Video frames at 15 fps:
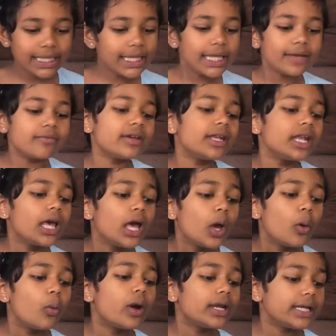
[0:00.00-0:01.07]
even
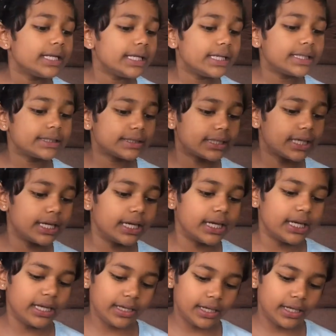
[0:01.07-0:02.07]
when he's a